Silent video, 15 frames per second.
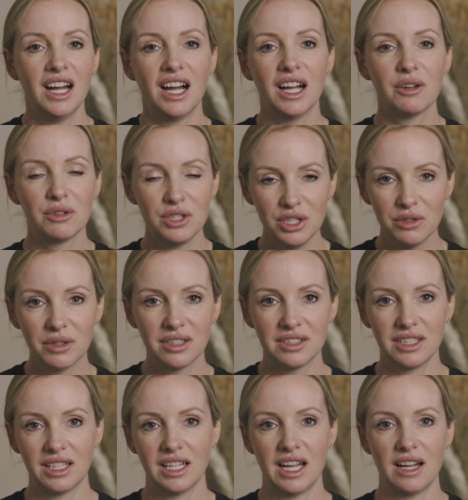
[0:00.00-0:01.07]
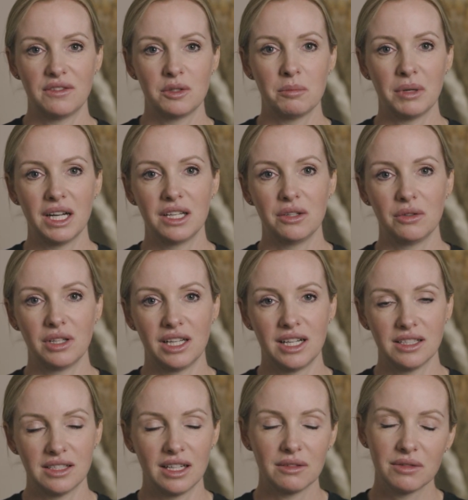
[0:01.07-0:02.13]
I knew I was gonna have to buy new
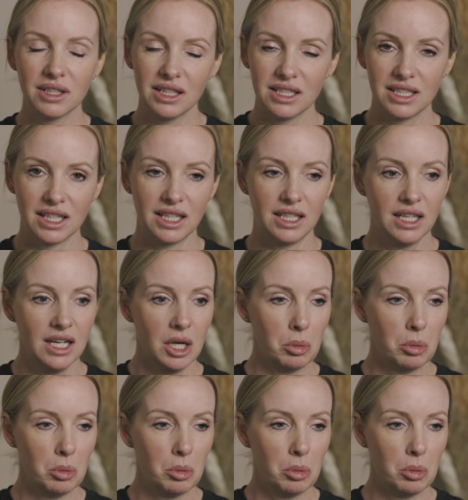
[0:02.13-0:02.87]
glass. I really did.